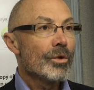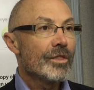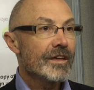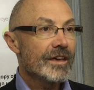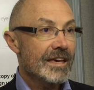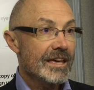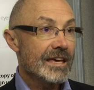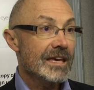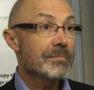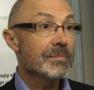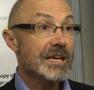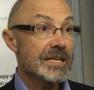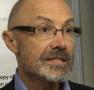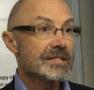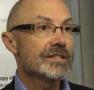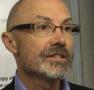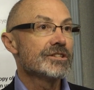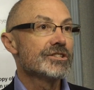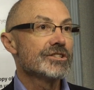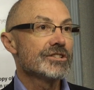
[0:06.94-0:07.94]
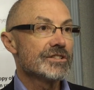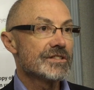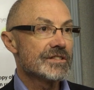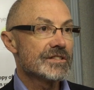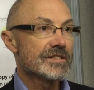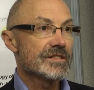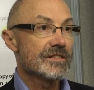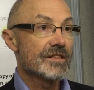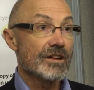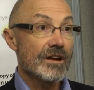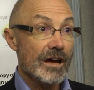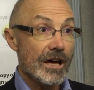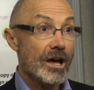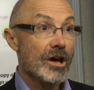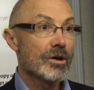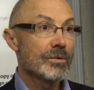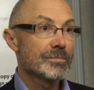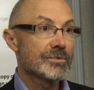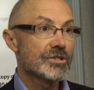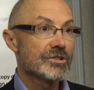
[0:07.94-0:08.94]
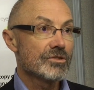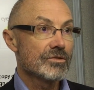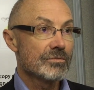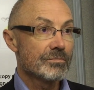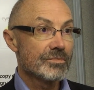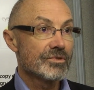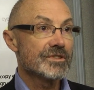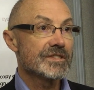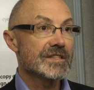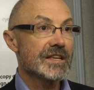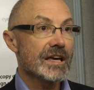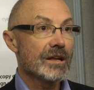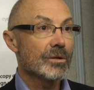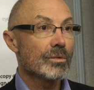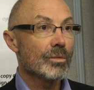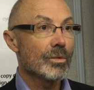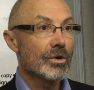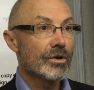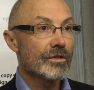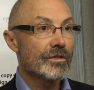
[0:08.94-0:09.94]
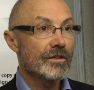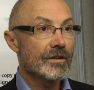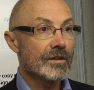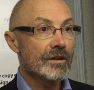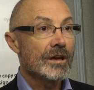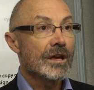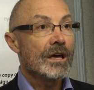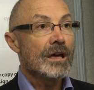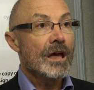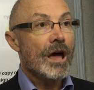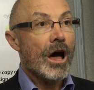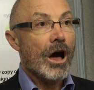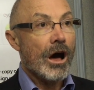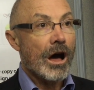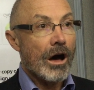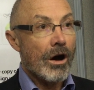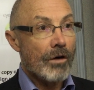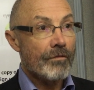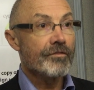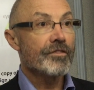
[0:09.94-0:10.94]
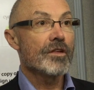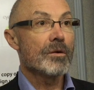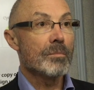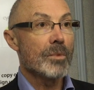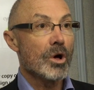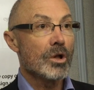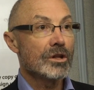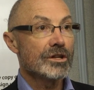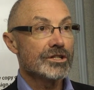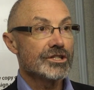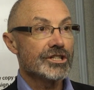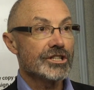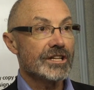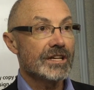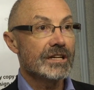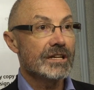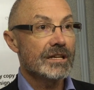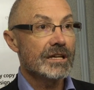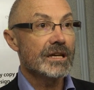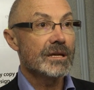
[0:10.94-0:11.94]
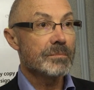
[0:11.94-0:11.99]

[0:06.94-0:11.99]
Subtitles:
Well, the key messages that I hope to present were that ophthalmology,